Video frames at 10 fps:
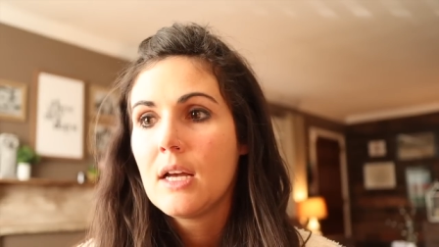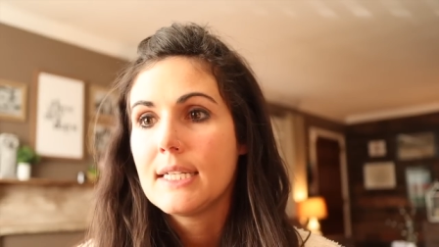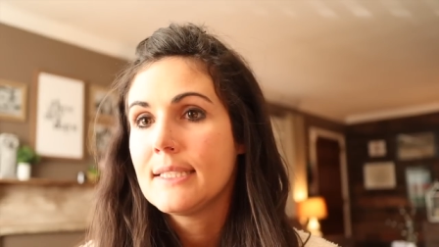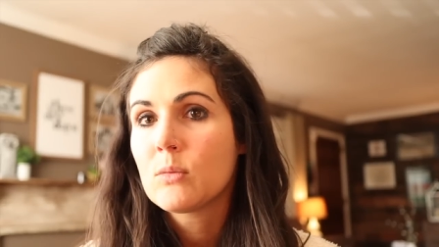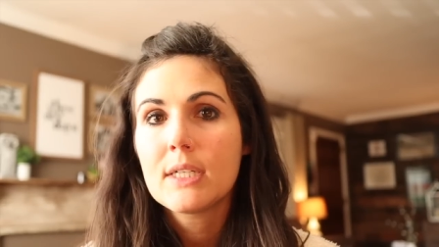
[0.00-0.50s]

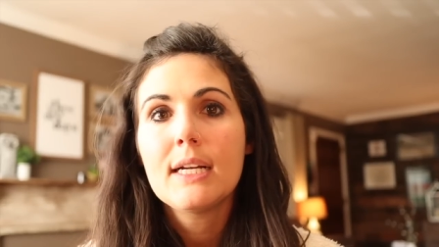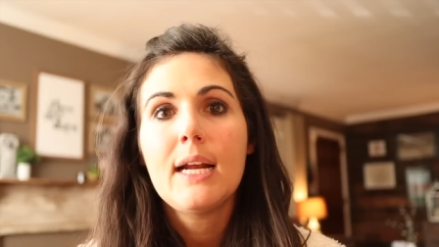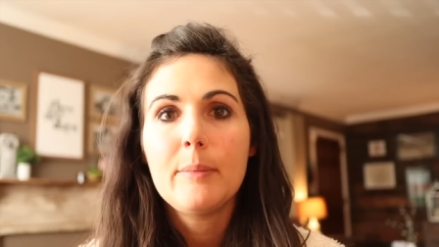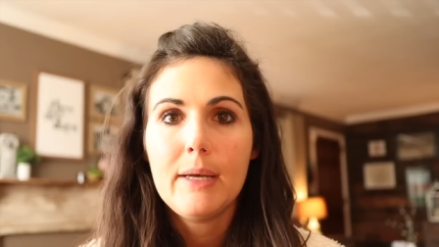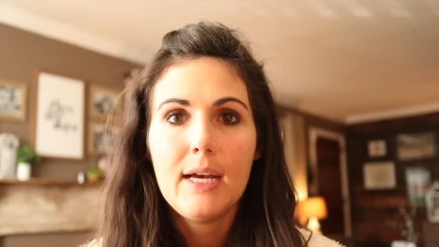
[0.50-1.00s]
didn't want to get
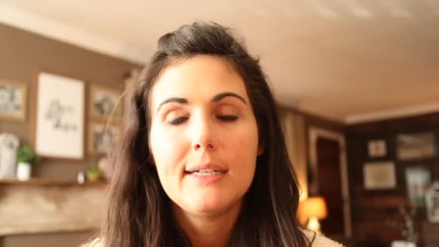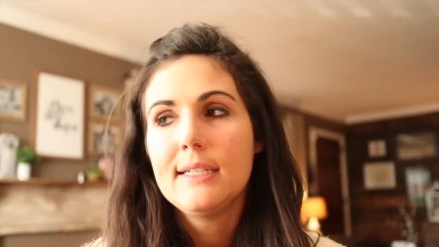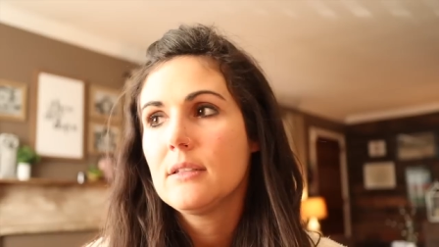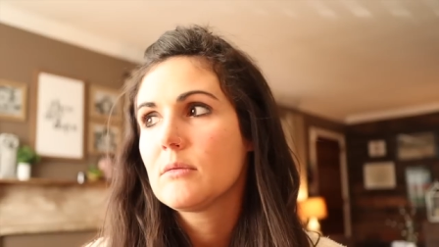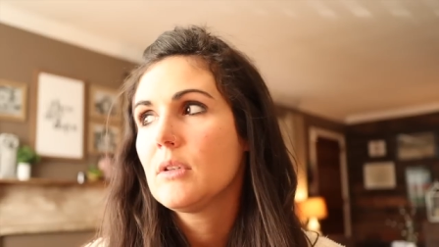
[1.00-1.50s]
out of bed. I
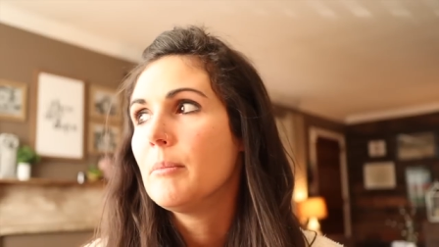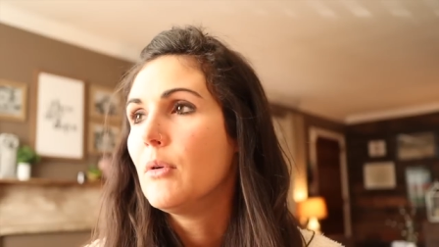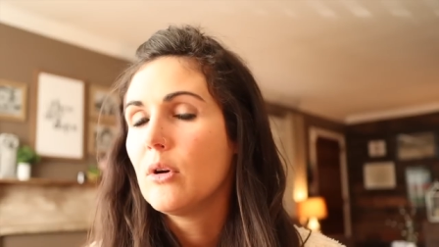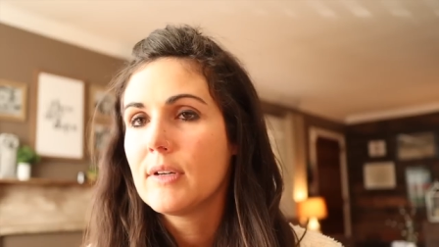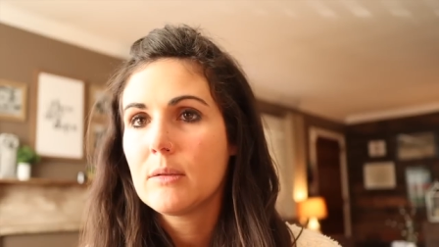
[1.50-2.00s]
didn't want to
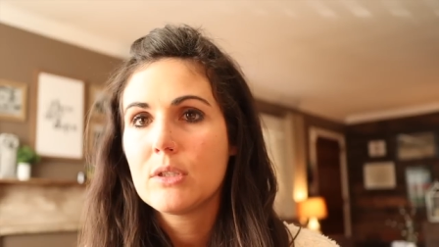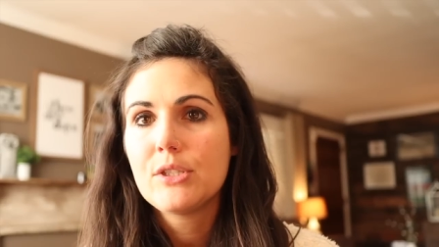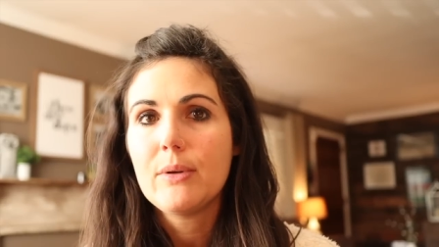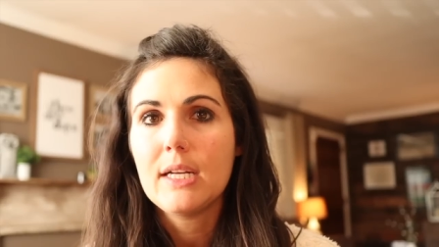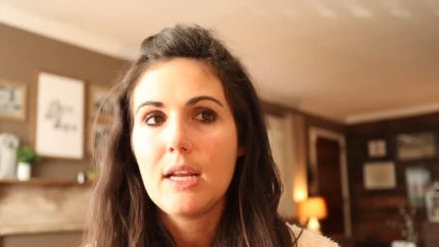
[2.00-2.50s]
move. I didn't want
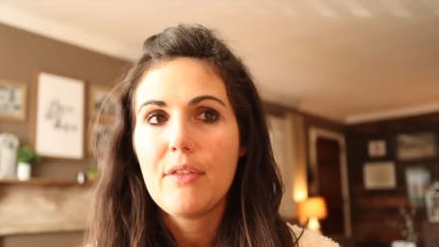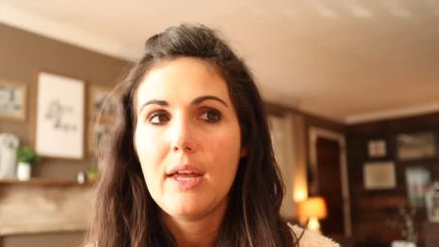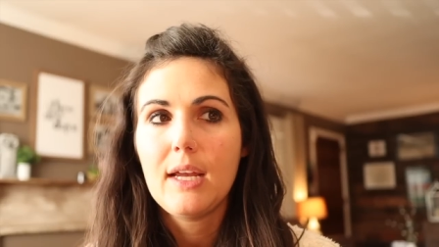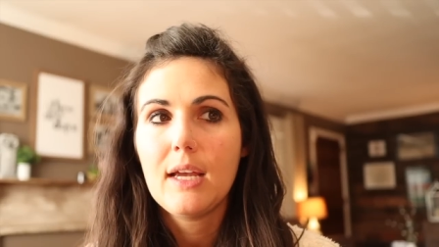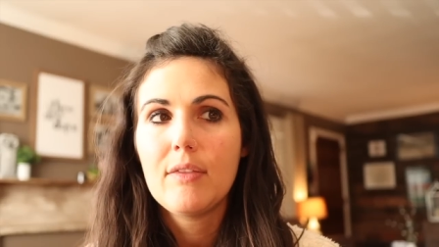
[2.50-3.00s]
to do
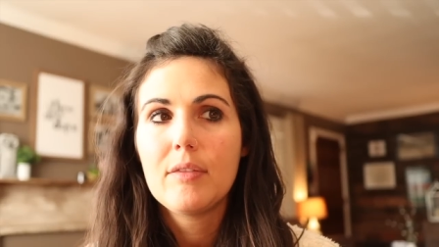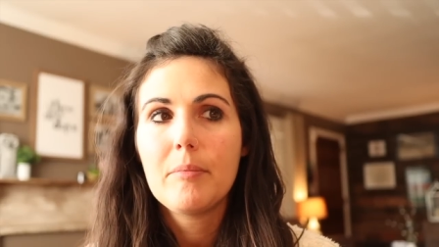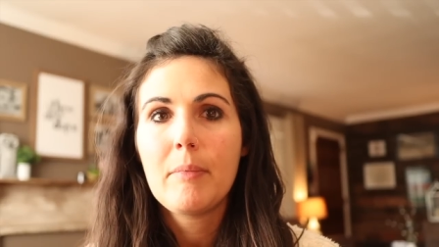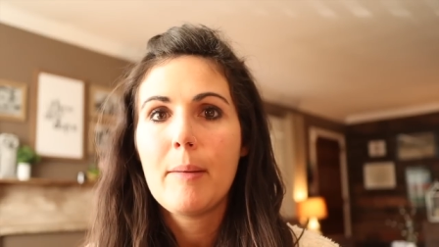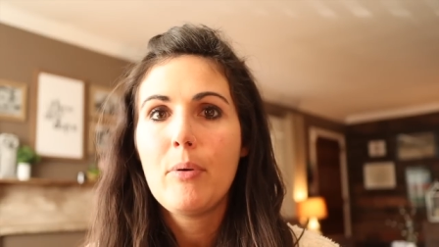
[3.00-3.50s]
anything.
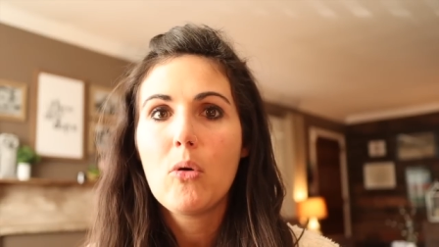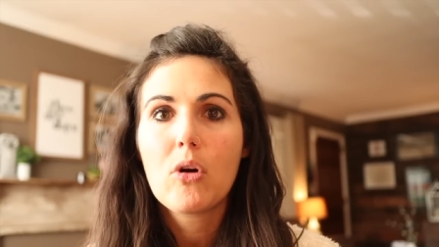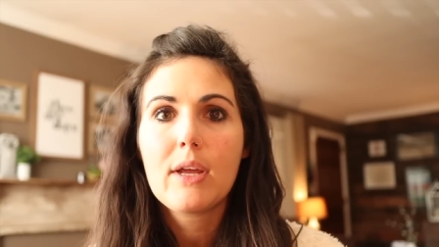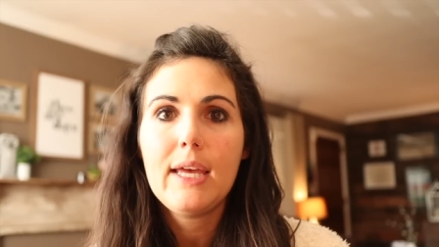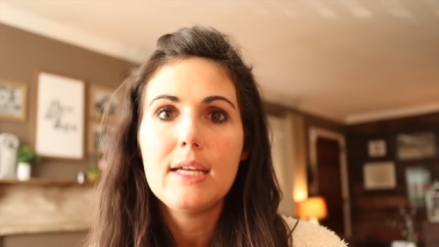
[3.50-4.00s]
And my
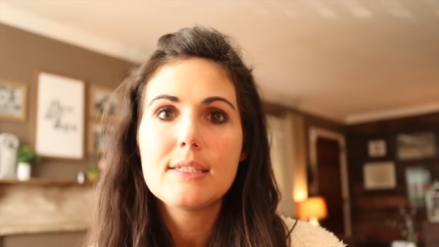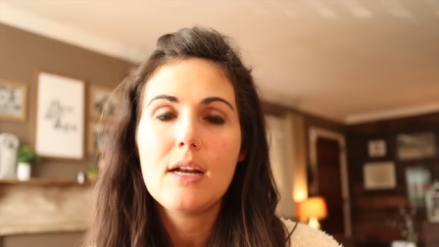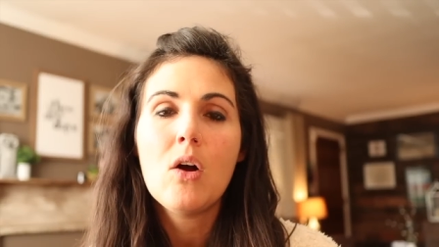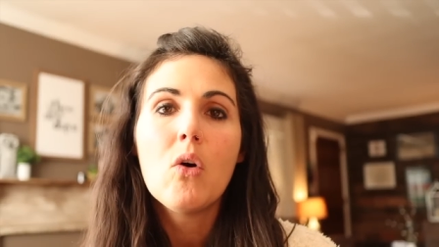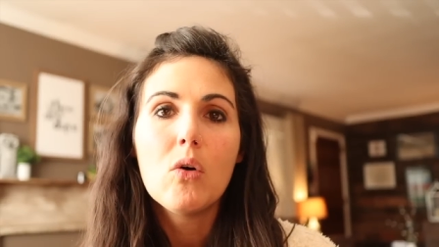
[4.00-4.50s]
poor kids at
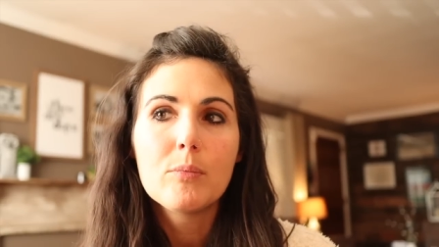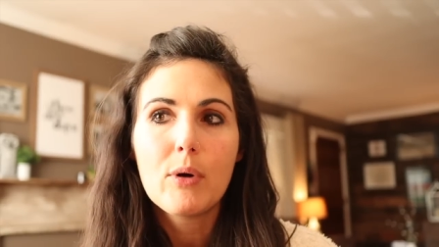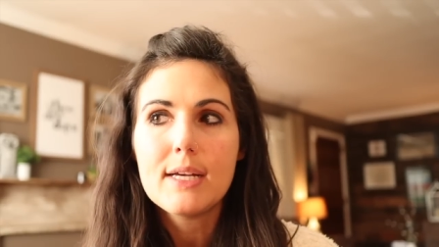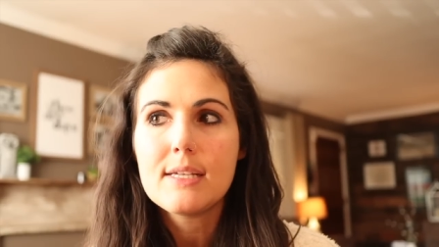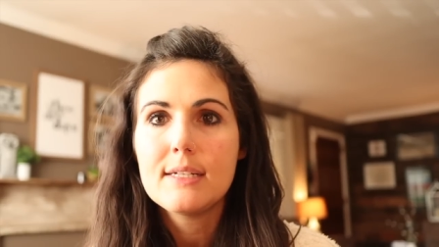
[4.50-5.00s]
home,
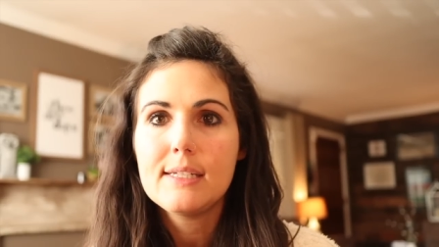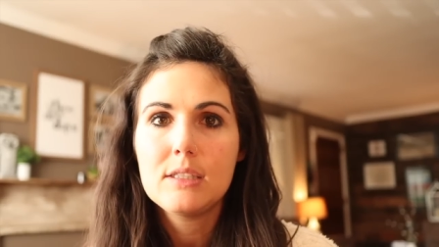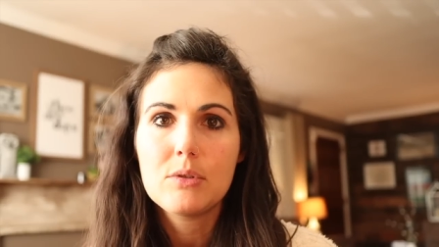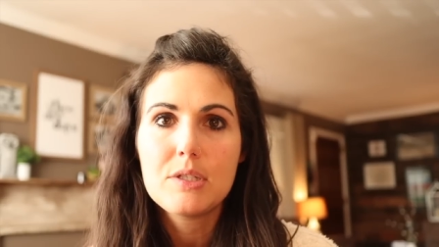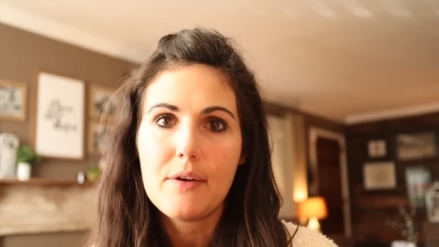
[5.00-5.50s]
Bryson and
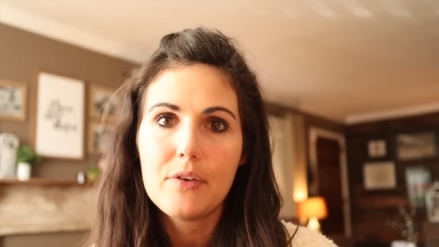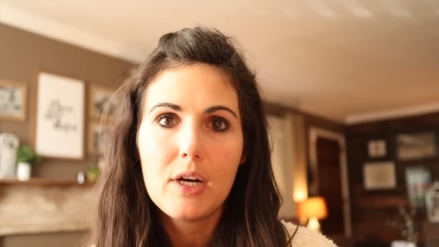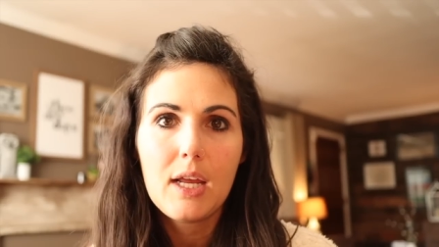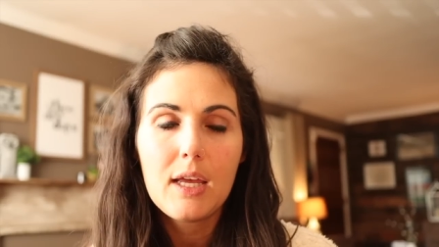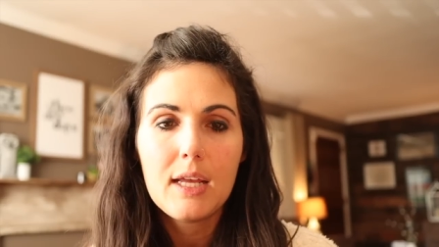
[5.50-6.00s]
Tinley, were
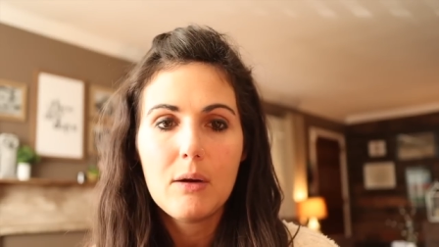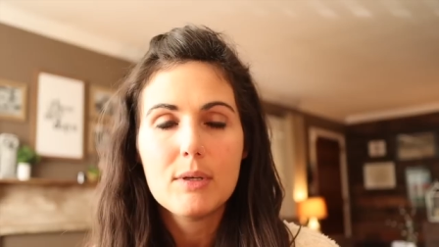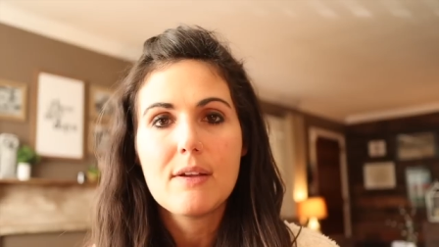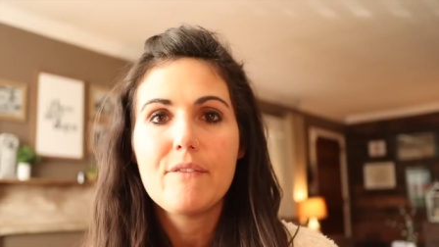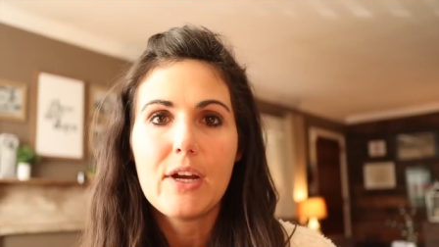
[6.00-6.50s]
suffering, and it
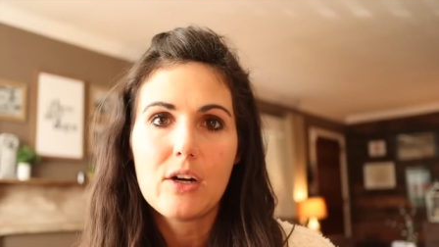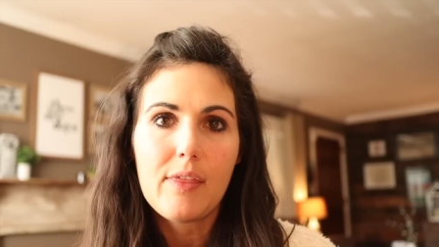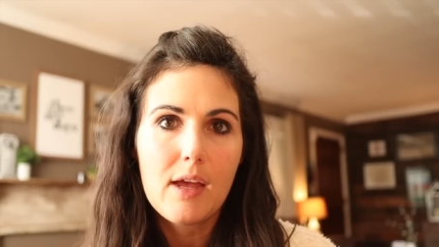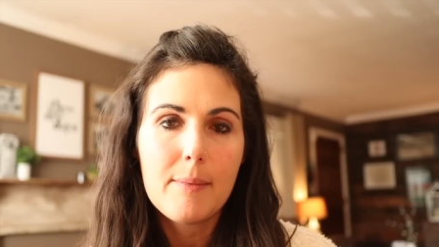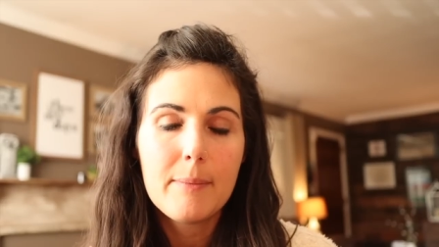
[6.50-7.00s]
wasn't fair to
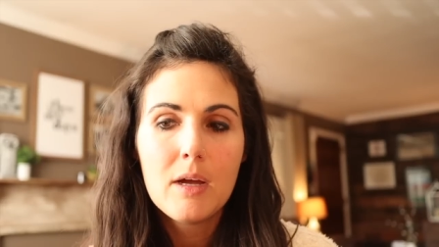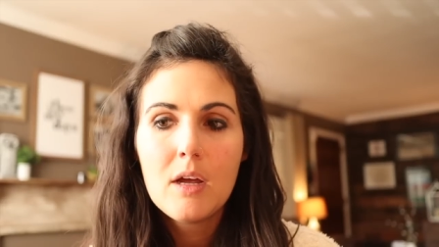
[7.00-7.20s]
them.